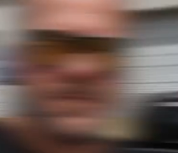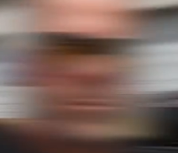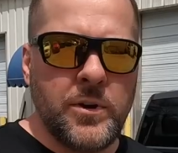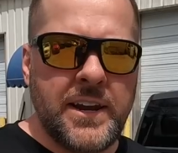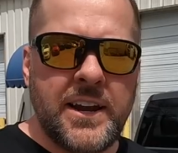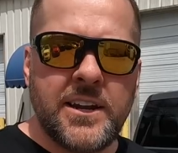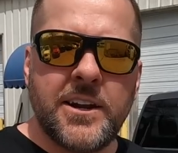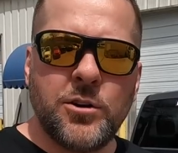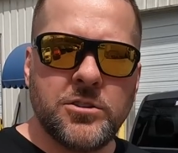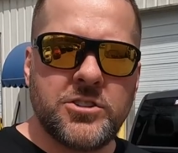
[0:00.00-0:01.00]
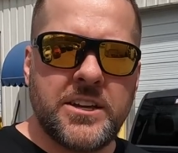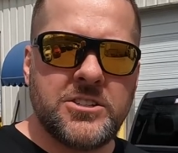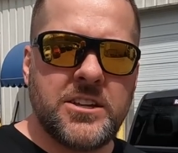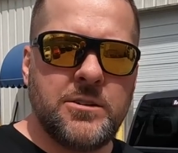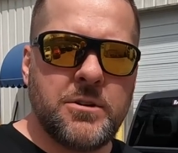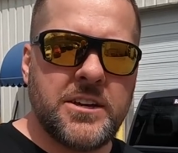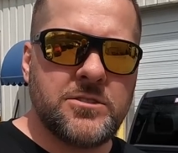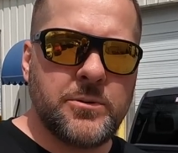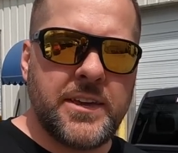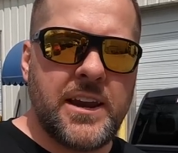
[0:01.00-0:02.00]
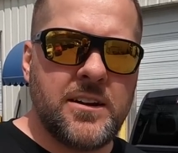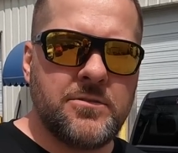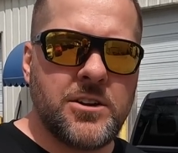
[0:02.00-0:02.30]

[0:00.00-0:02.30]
We needed an oil change anyway, so we got it over to